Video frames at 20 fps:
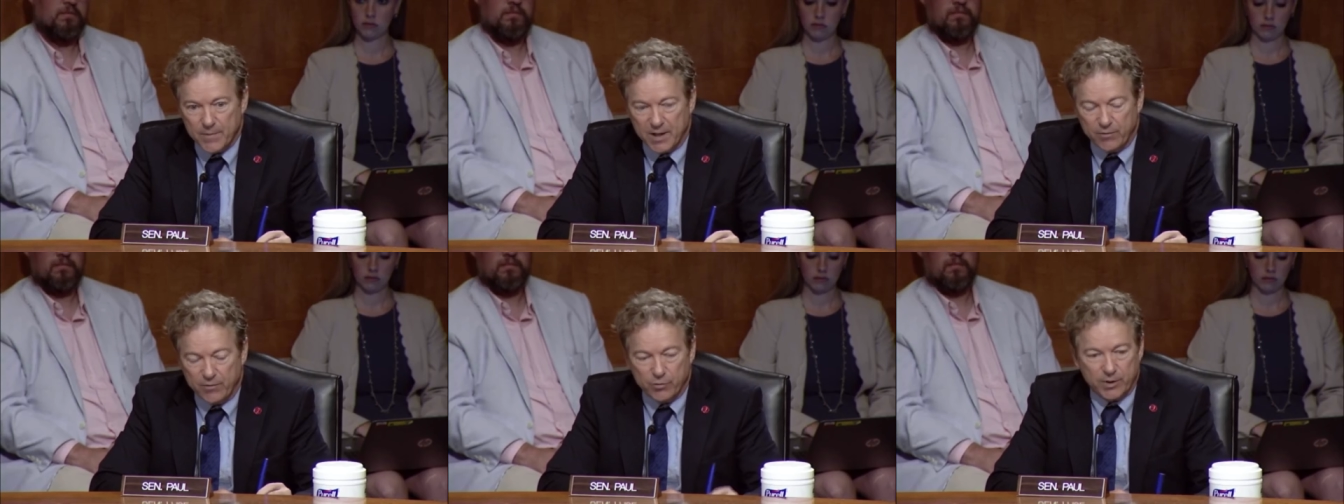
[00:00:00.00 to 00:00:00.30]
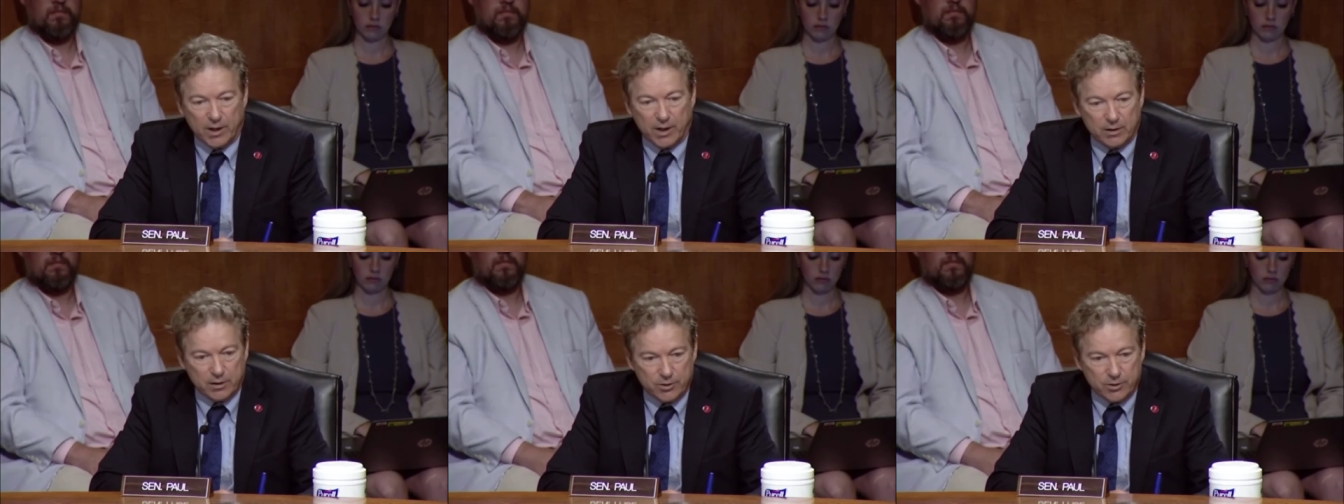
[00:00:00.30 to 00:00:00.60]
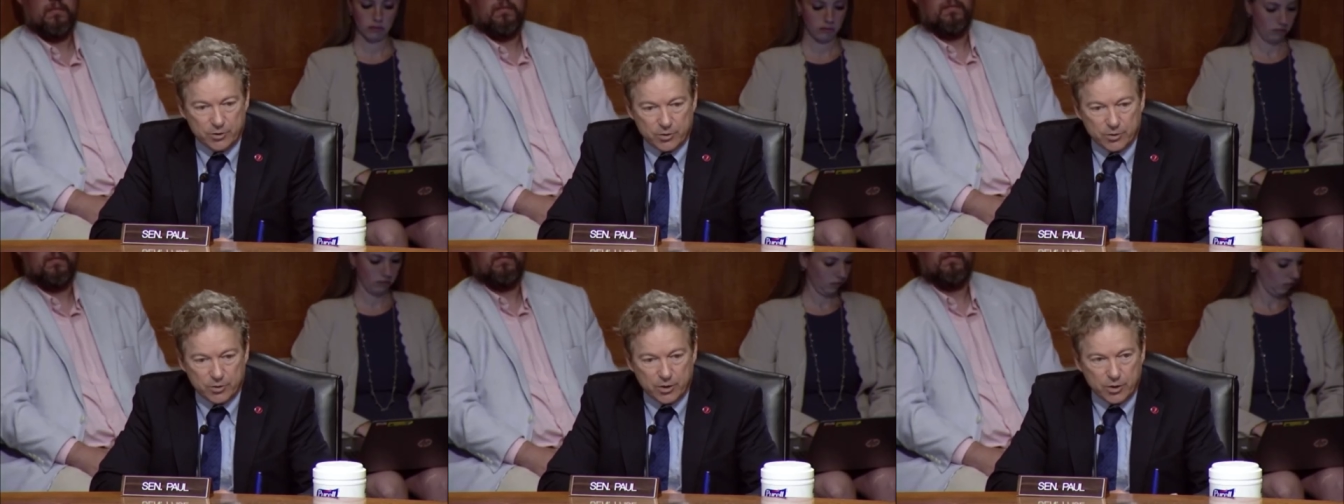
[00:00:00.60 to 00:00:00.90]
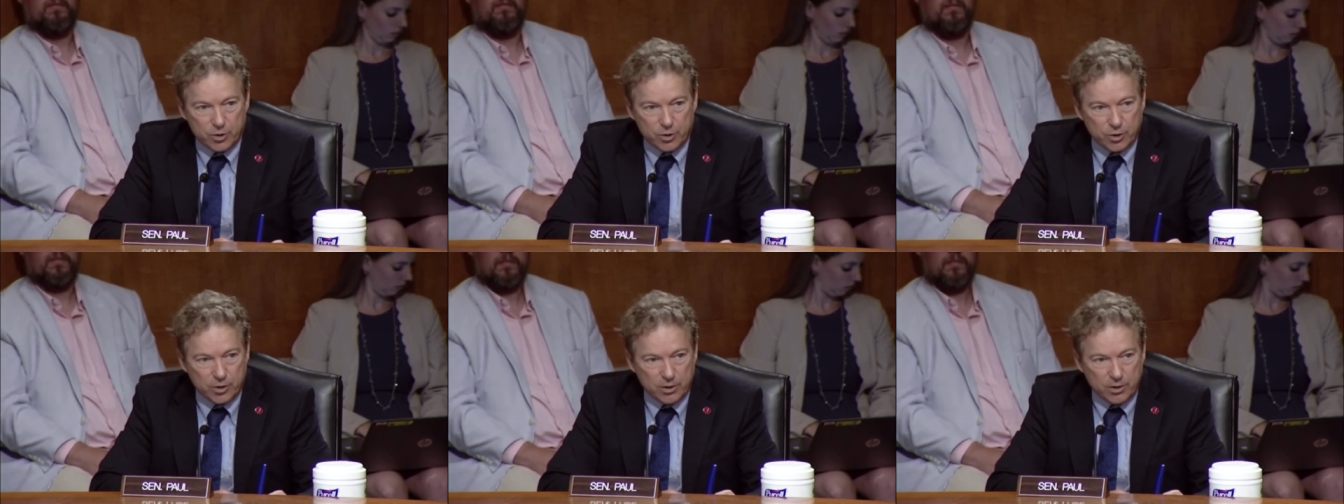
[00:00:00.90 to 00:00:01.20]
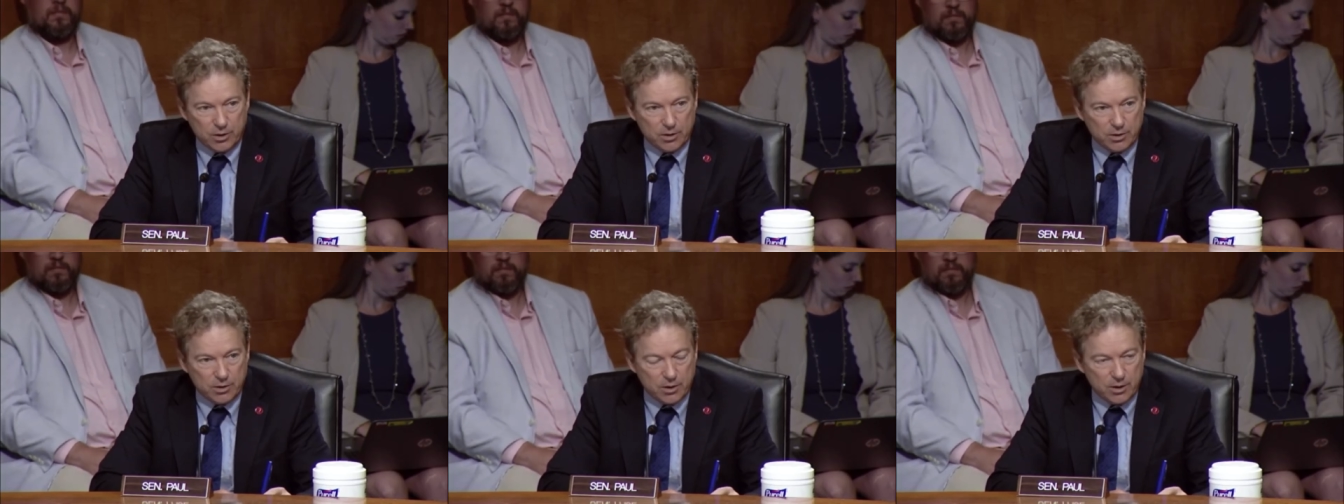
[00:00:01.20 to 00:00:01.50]
even without
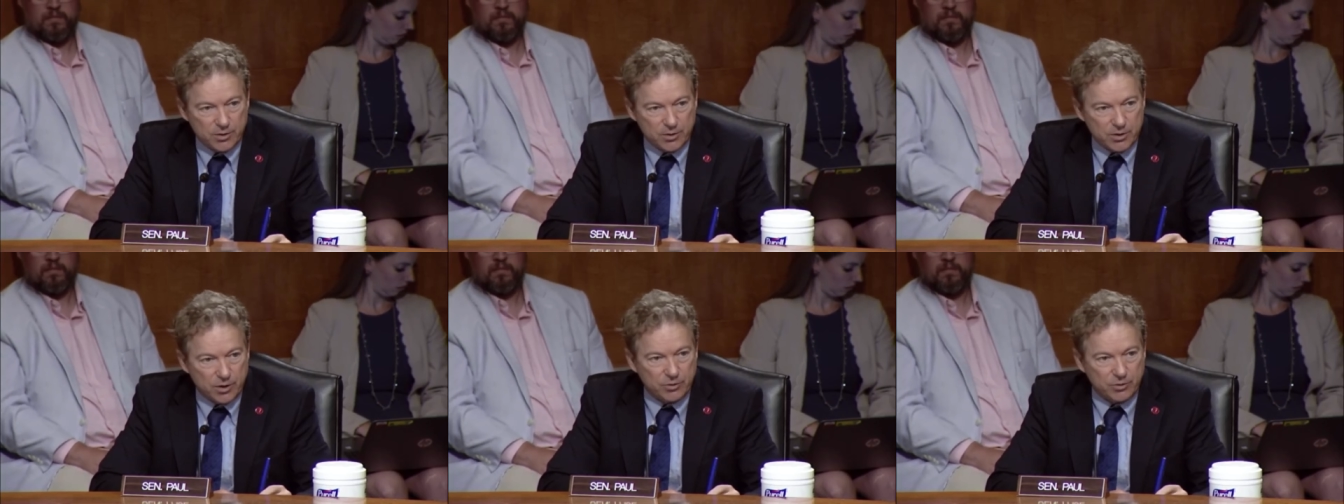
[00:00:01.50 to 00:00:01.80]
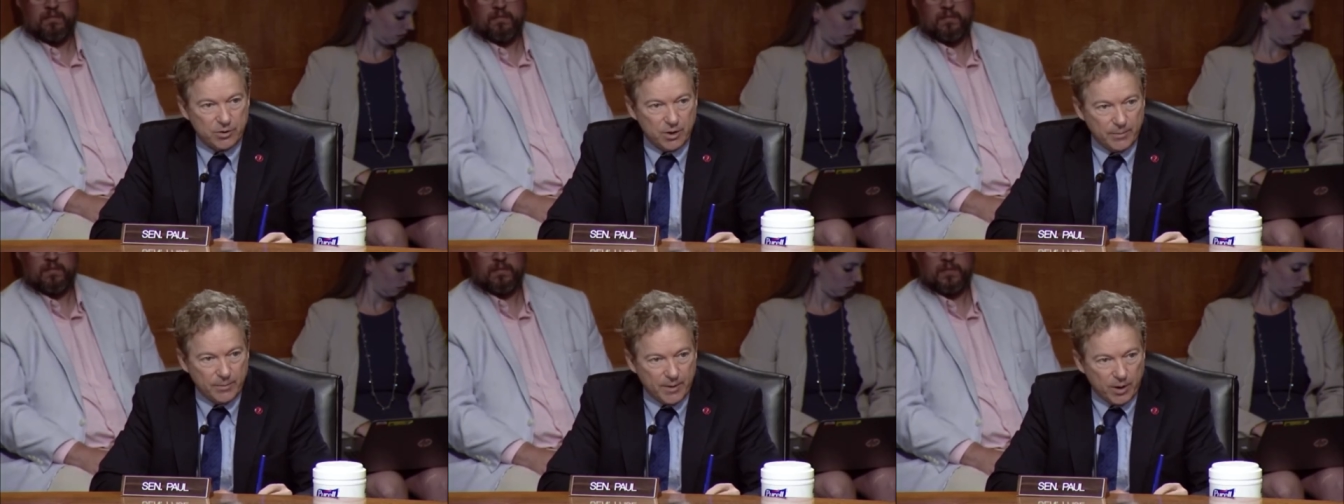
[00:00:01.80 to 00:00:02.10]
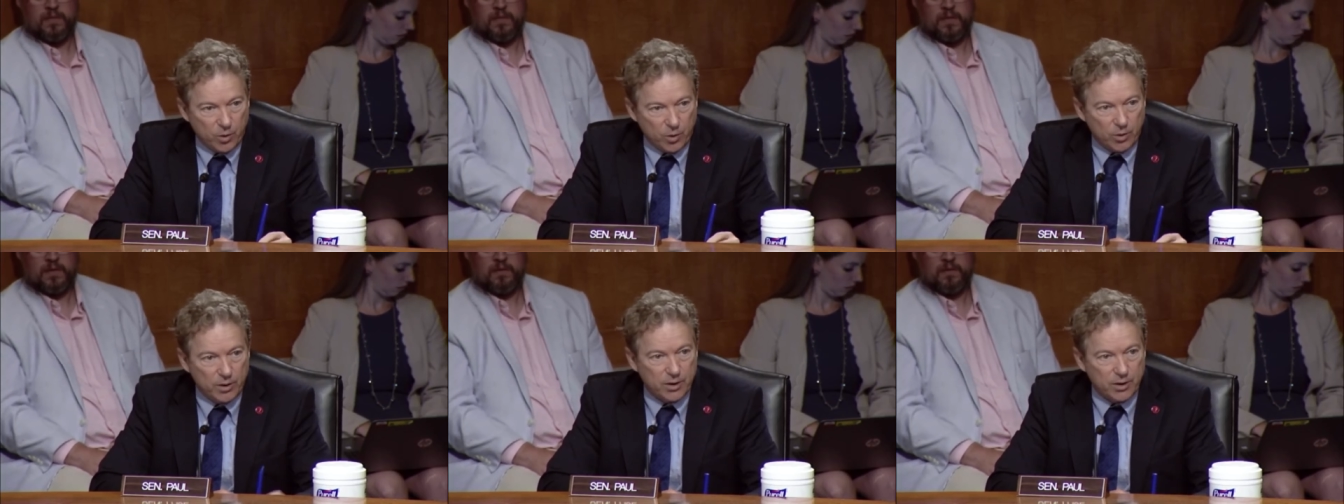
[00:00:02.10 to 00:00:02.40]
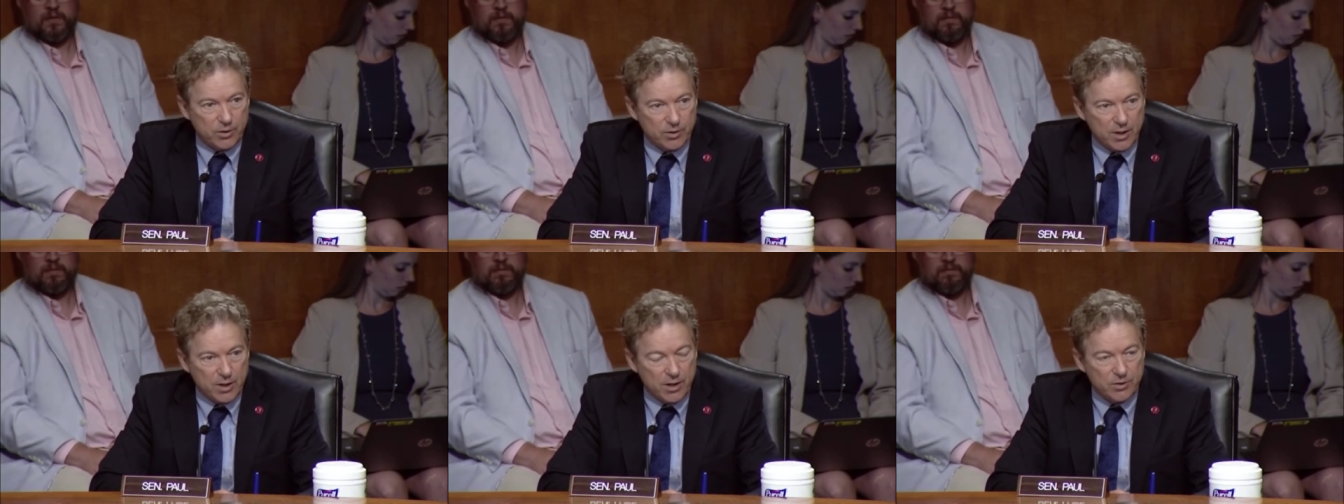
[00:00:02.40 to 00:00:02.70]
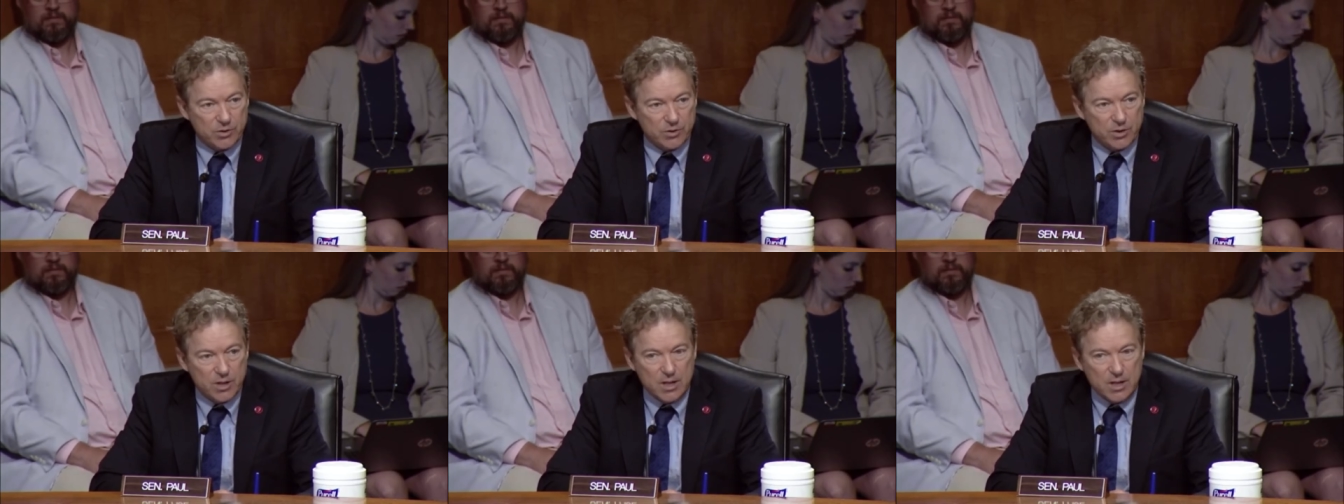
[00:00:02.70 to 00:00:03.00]
legislation, uh, Secretary Mayorkas
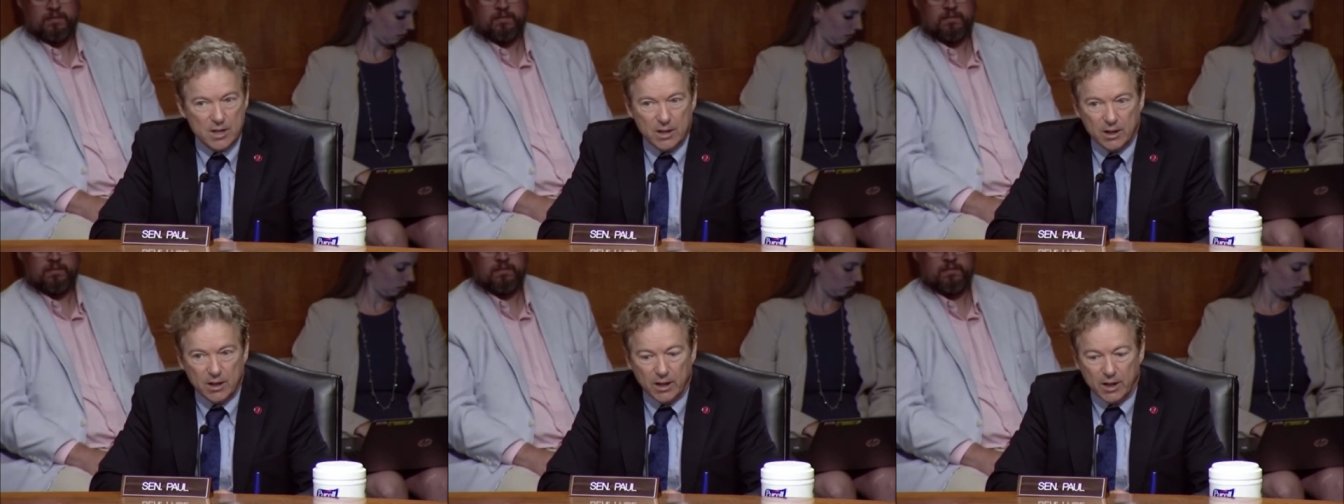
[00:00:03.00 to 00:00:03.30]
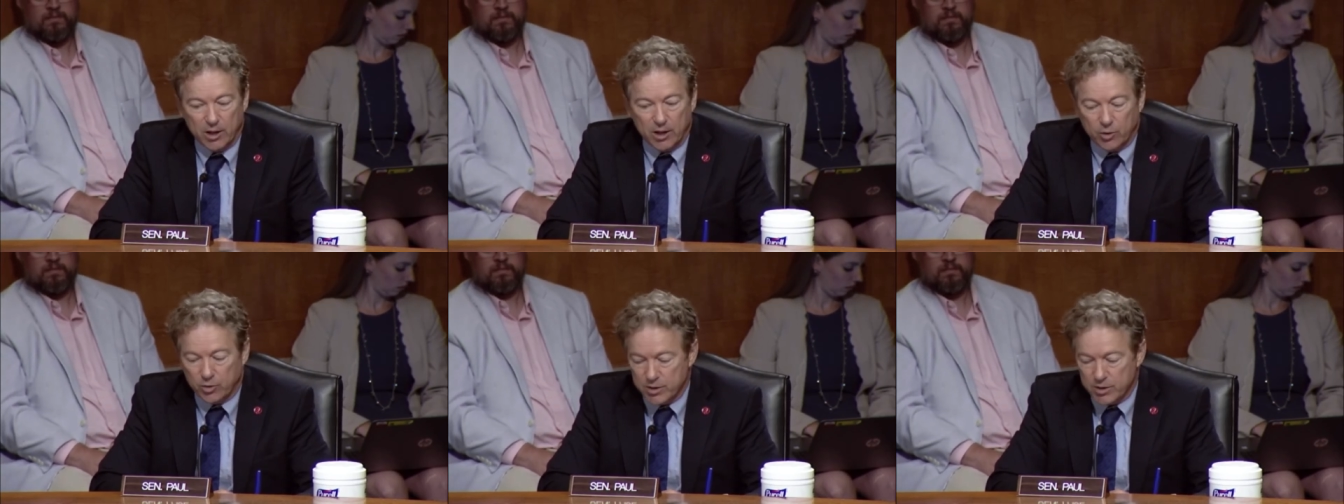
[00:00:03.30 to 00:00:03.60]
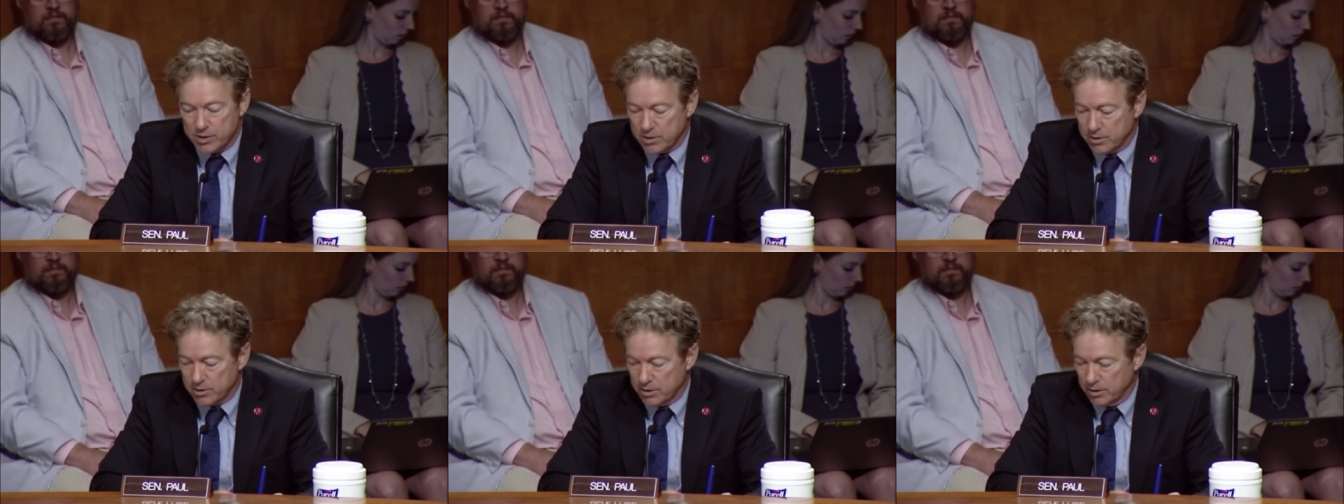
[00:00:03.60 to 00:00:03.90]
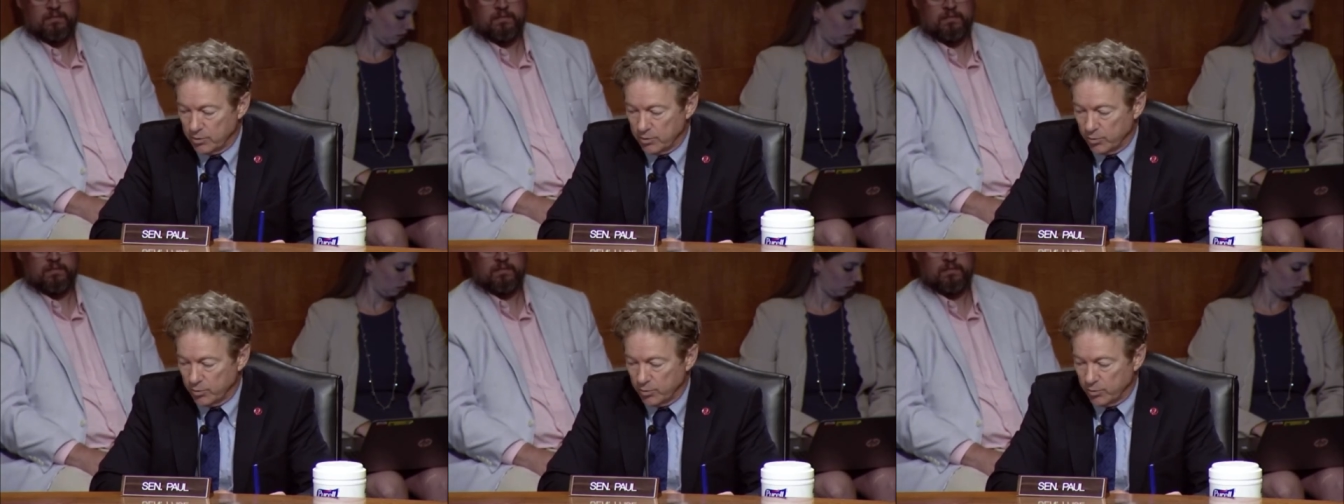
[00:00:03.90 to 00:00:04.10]
has increased the